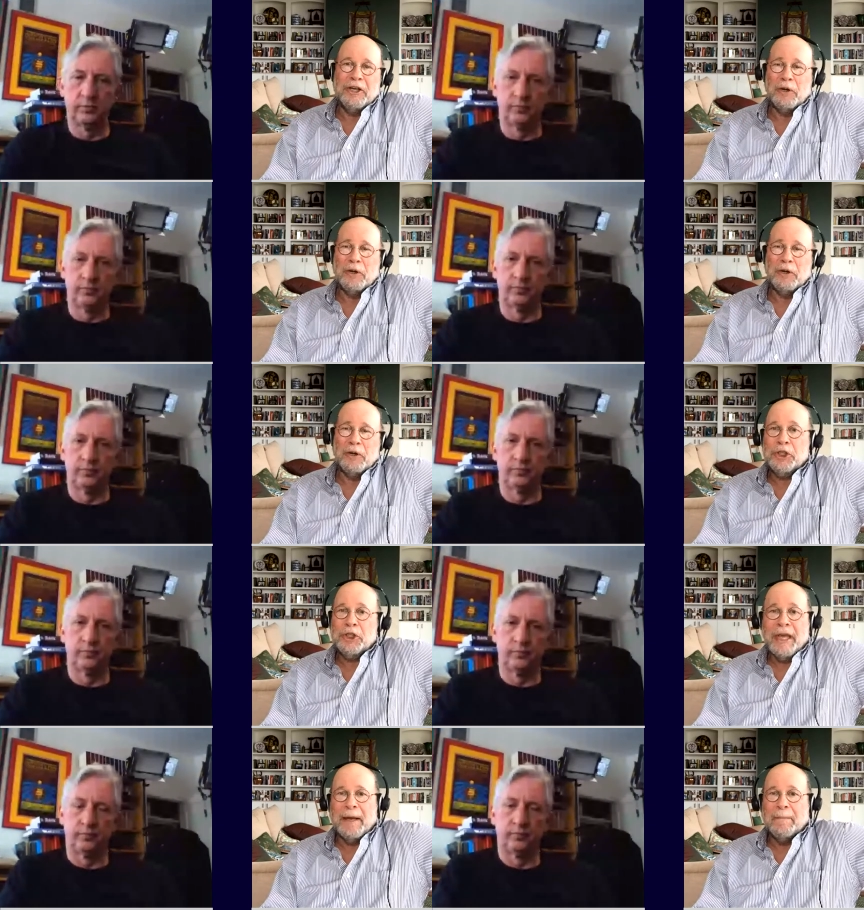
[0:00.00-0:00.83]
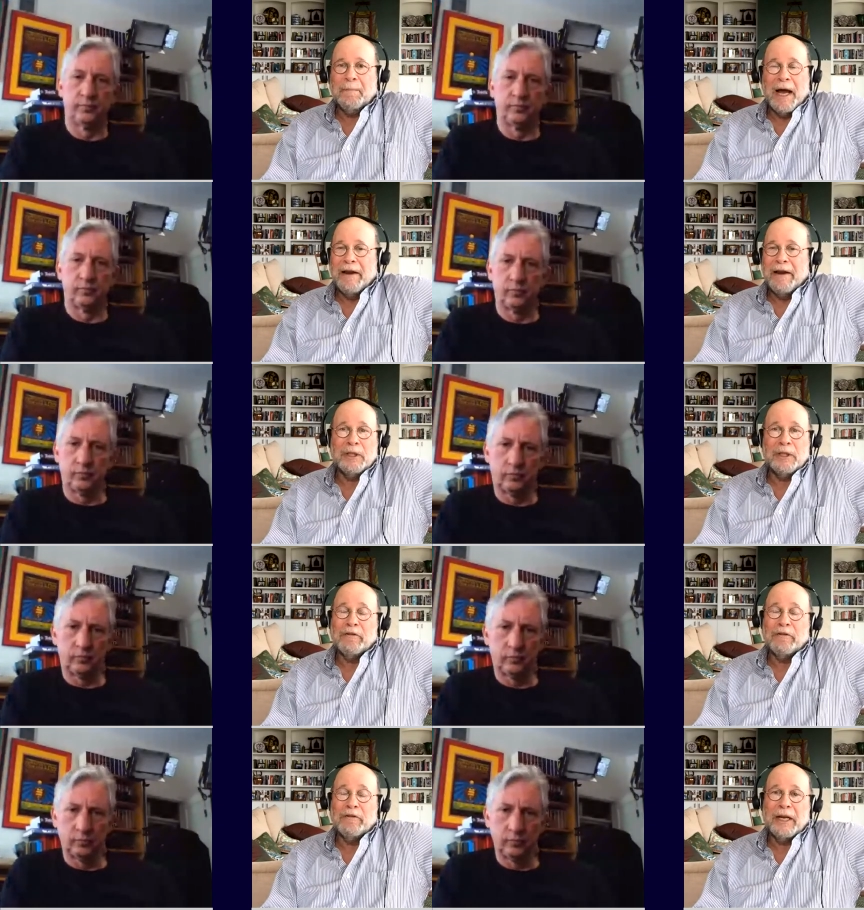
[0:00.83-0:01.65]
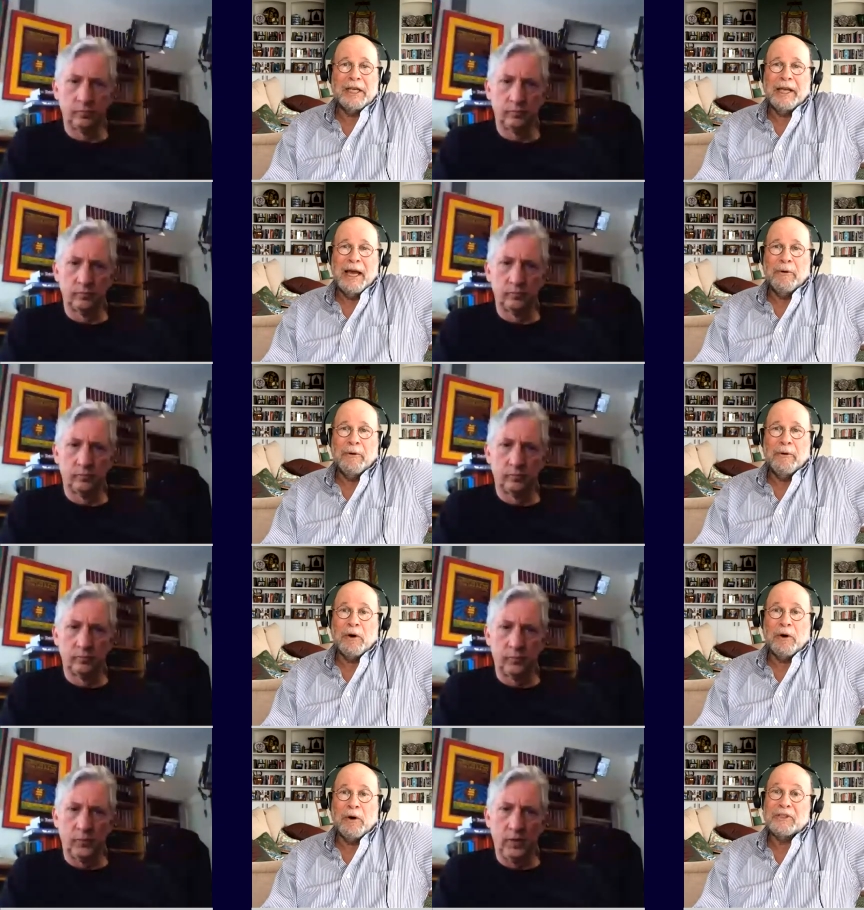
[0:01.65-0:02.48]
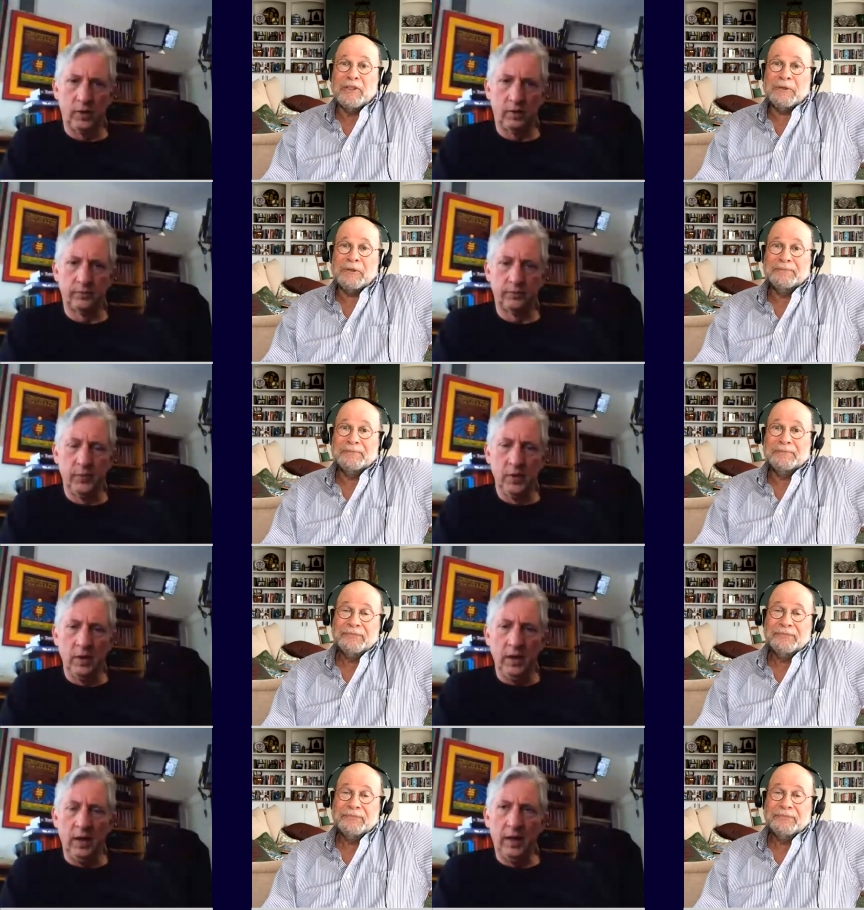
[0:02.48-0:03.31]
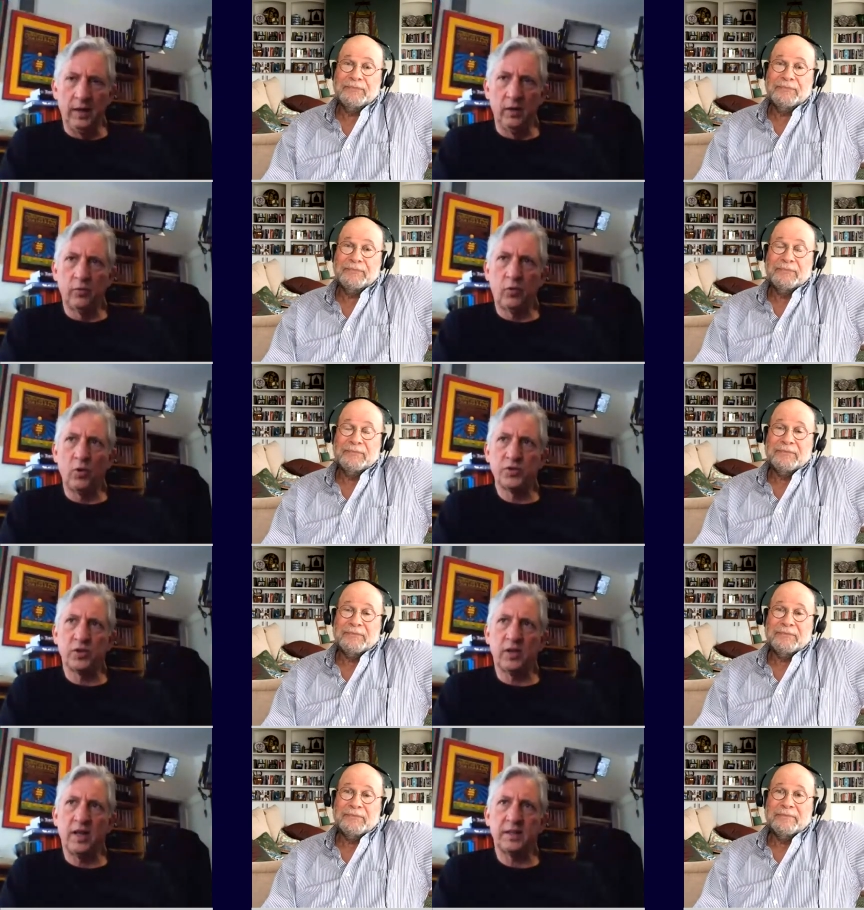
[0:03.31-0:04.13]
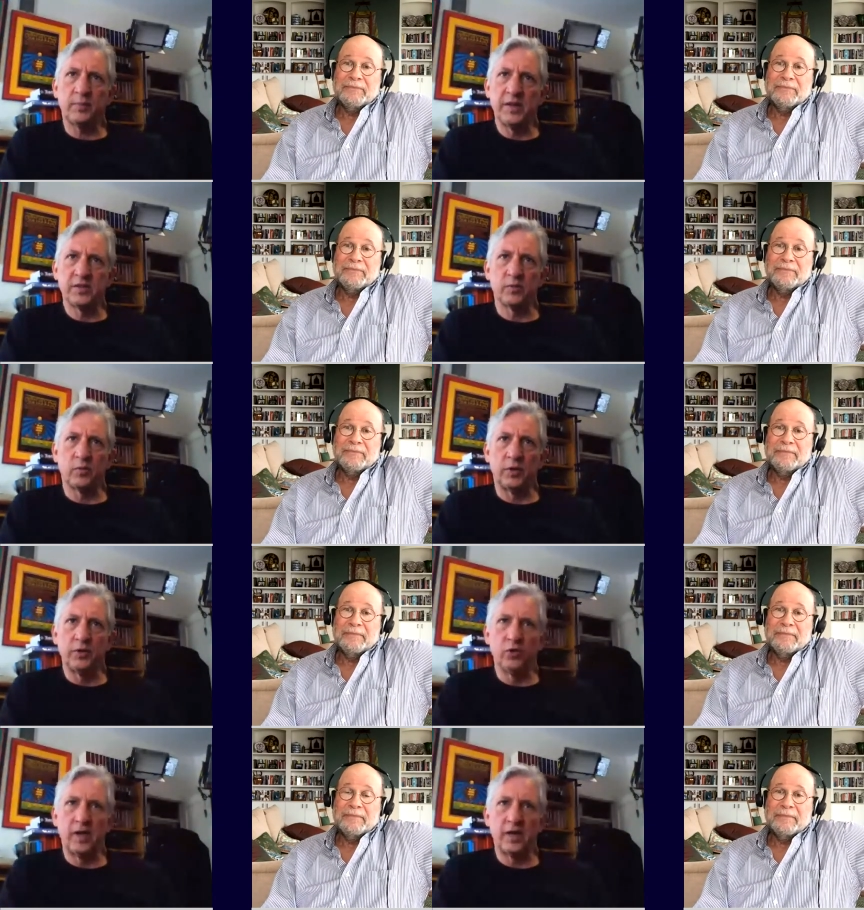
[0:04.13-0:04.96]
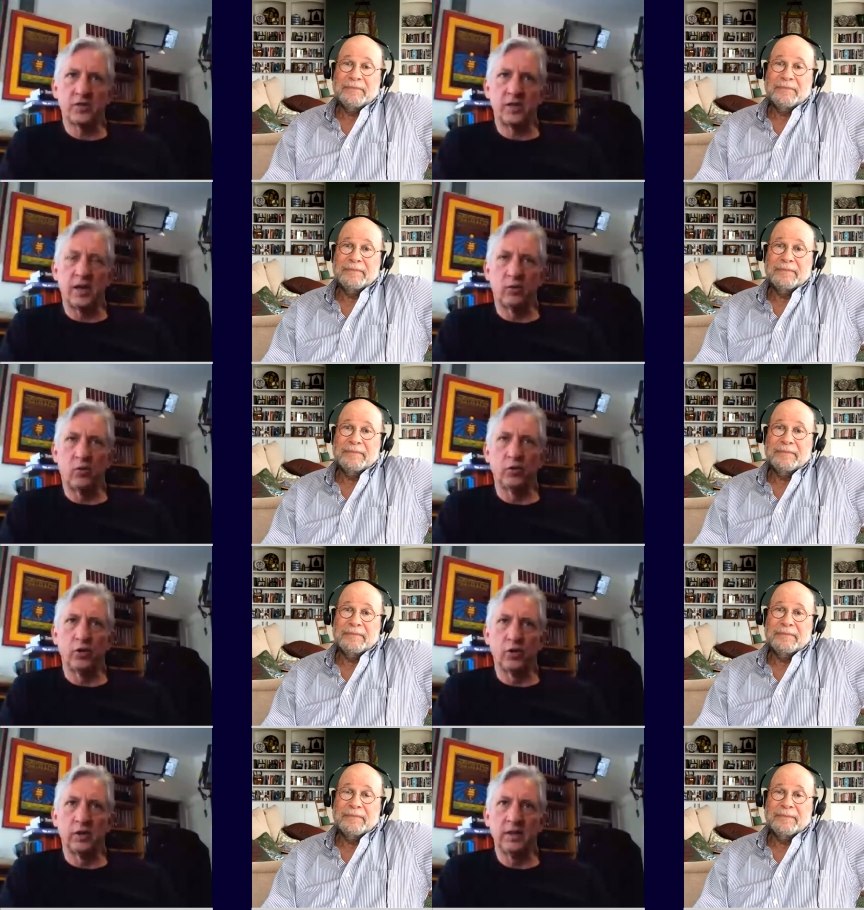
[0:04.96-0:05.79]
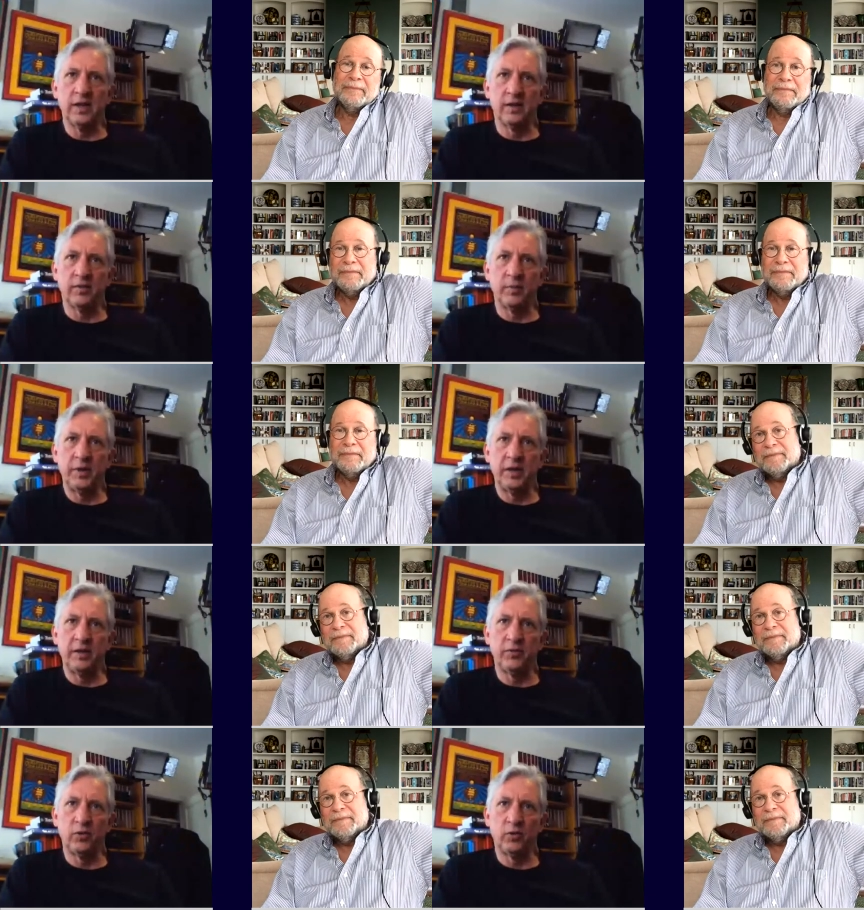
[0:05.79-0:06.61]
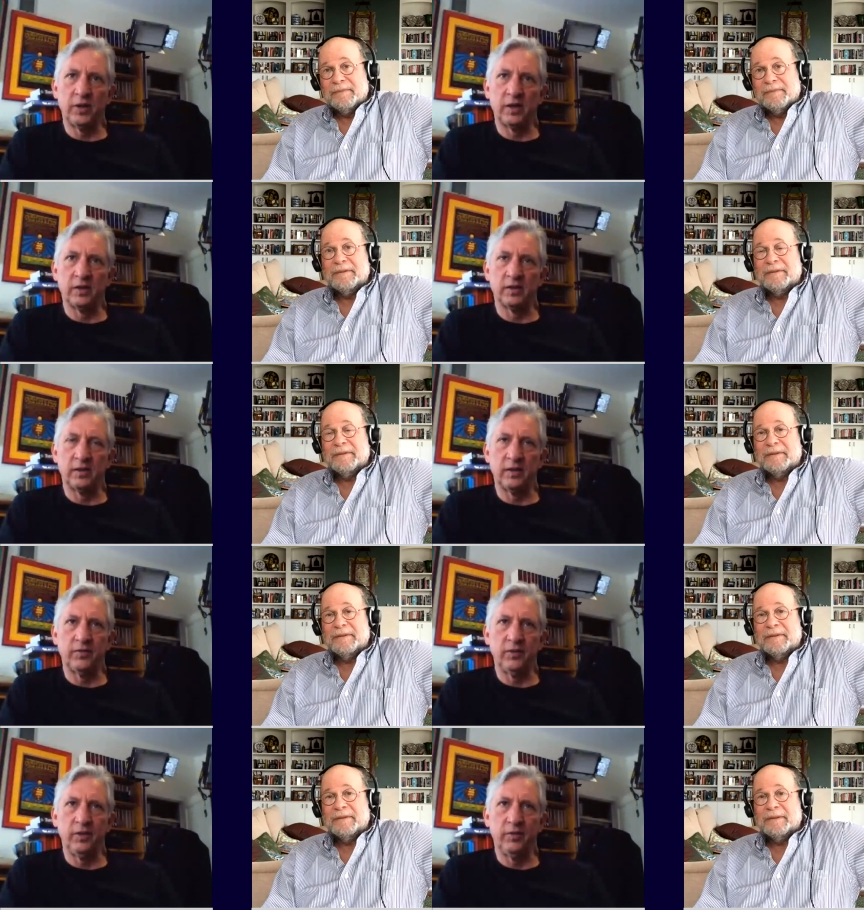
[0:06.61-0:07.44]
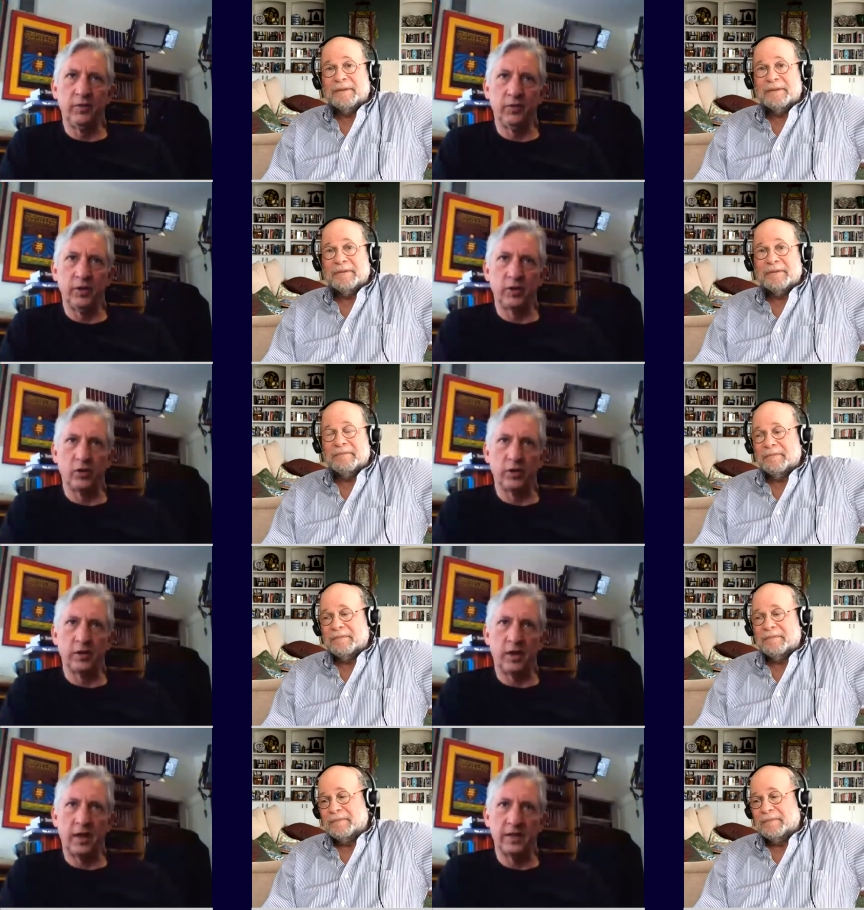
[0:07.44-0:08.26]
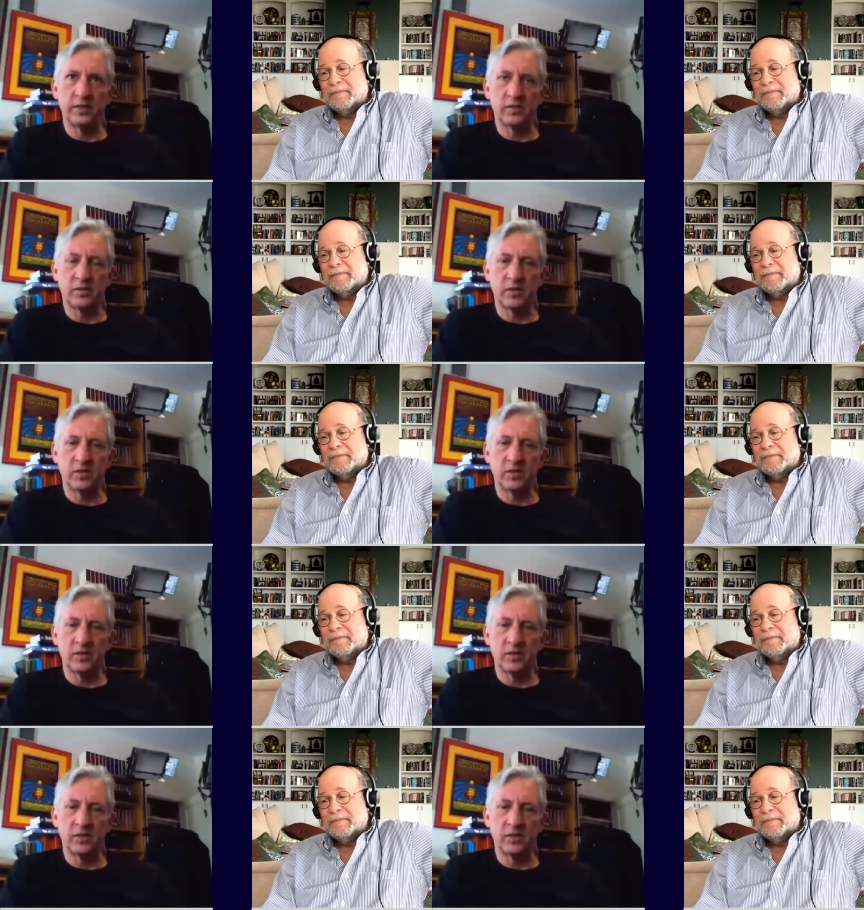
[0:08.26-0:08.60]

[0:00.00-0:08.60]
Speaker 1: annuity, which you can't buy for love or money now anywhere else. Yeah.
Speaker 2: And of course, it a lot depends on your guessing how long you're going to live. I mean, if you're only going to, if, if you think you're going to die at